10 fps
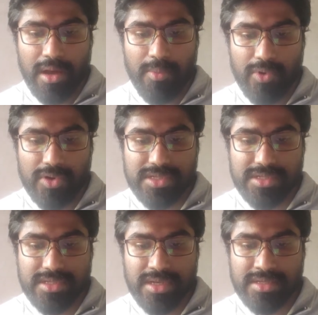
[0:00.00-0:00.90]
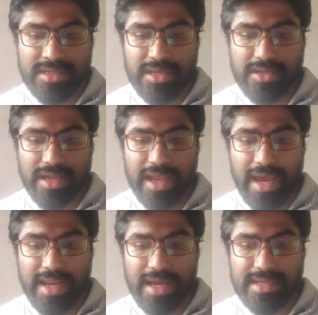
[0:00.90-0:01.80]
Moses said to the
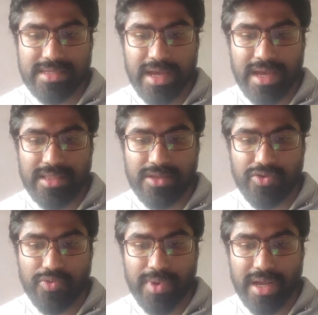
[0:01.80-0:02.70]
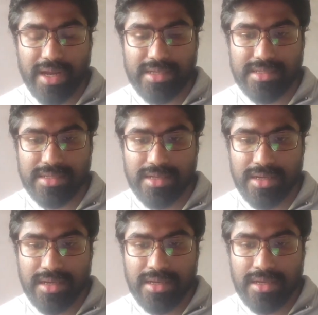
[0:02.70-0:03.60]
Gadites and the Reubenites,
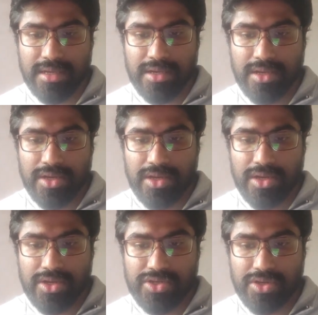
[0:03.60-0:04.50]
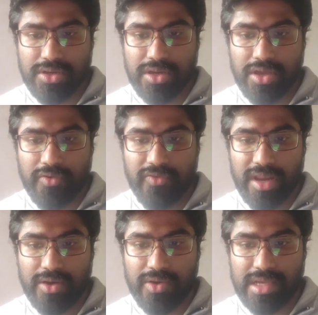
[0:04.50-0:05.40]
should your
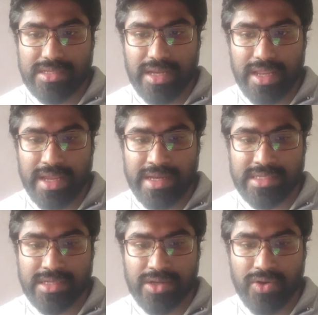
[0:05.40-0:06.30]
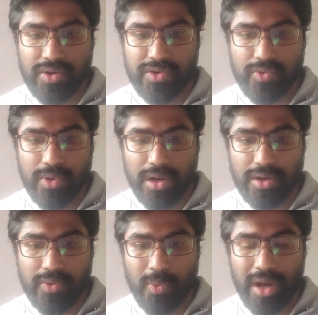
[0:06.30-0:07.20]
fellow Israelites go to war
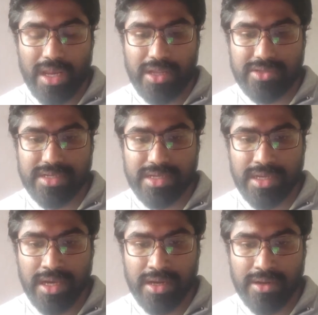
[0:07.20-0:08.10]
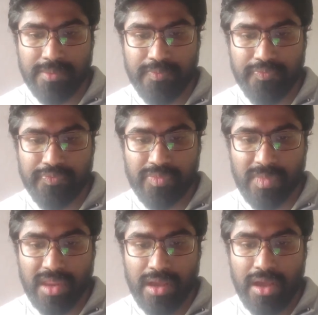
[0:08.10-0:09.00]
while you sit here?
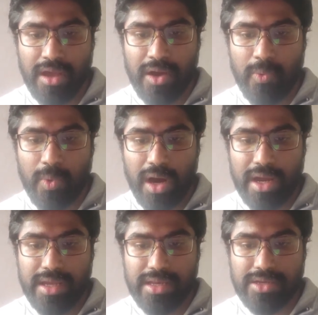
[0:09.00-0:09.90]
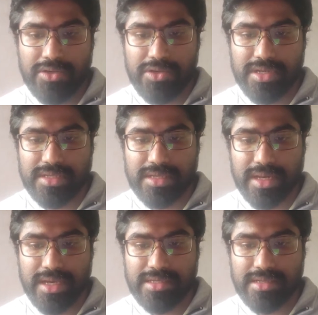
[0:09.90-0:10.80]
Why do you
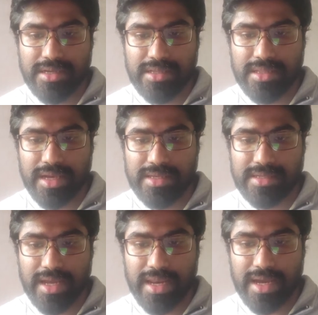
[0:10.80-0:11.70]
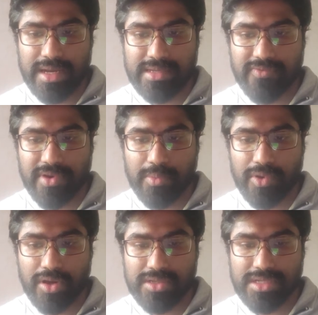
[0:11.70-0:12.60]
discourage the Israelites from
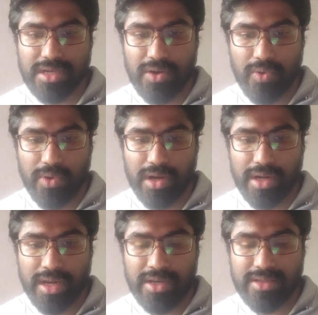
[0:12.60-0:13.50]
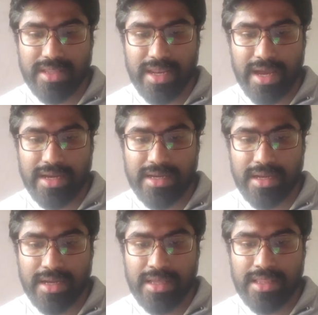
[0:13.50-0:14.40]
crossing over into the land
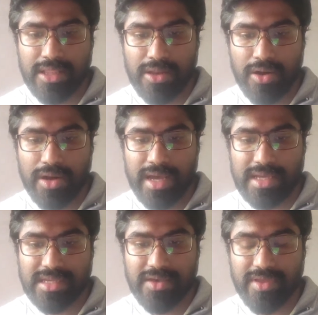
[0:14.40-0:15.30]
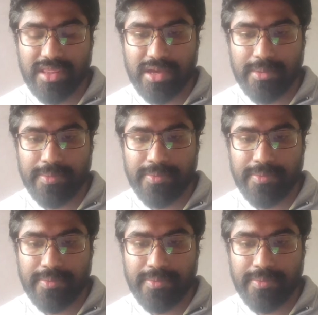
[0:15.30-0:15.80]
the Lord has given them?